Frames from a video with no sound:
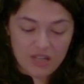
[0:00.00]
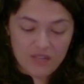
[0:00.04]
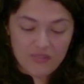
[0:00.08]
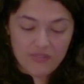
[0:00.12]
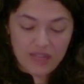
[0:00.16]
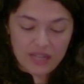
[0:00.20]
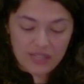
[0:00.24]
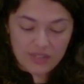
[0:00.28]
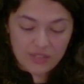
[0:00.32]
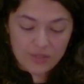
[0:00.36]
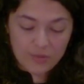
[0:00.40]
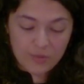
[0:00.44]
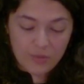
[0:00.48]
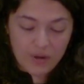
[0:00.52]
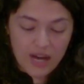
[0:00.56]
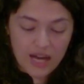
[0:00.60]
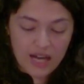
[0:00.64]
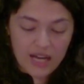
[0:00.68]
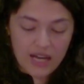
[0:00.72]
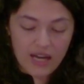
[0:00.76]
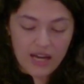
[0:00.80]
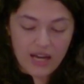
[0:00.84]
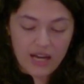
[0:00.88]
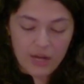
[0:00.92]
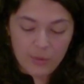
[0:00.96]
That's
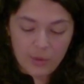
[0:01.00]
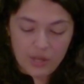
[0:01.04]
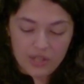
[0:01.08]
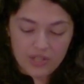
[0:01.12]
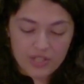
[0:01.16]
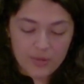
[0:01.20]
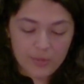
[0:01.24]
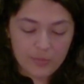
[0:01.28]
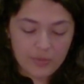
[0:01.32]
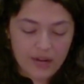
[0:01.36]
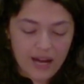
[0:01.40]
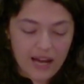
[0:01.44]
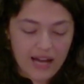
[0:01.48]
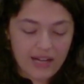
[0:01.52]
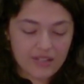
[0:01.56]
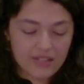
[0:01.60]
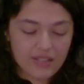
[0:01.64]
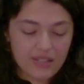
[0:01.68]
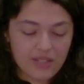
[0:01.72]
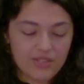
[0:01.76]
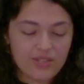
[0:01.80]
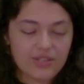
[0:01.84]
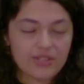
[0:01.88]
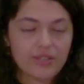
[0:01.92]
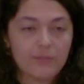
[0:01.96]
why I want to
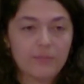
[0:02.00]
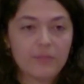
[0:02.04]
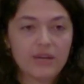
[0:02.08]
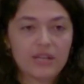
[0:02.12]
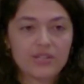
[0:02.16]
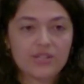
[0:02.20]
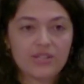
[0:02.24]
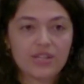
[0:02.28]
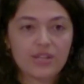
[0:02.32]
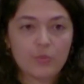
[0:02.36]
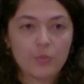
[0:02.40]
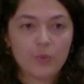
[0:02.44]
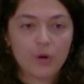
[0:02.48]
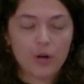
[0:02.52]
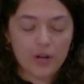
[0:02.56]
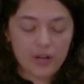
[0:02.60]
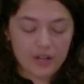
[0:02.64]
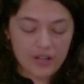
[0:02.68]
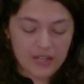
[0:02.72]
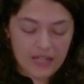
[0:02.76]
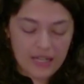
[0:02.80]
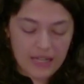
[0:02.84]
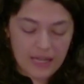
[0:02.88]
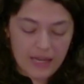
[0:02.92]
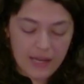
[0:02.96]
practice the messy work